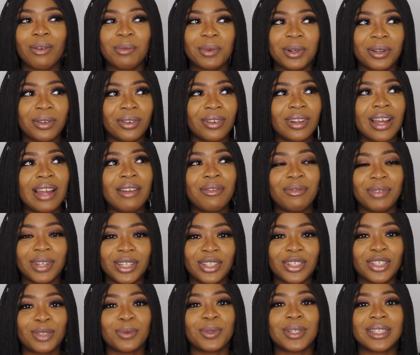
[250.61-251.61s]
oh my god, I
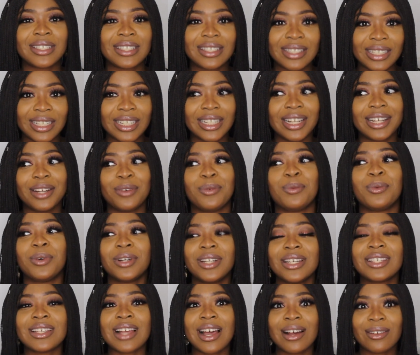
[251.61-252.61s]
really just want to see like
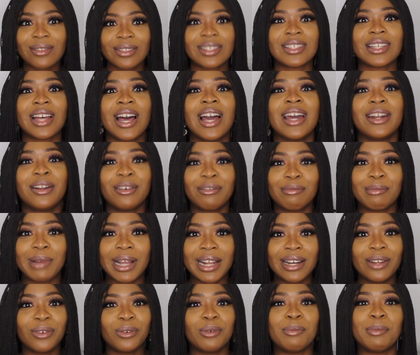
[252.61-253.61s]
what is outside of
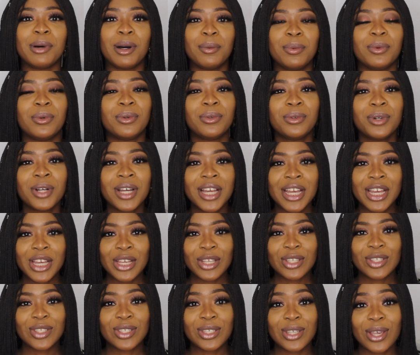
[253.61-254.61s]
my little bubble.
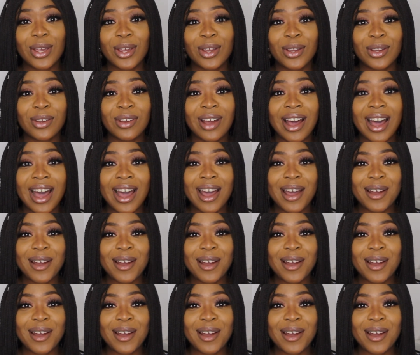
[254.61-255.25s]
So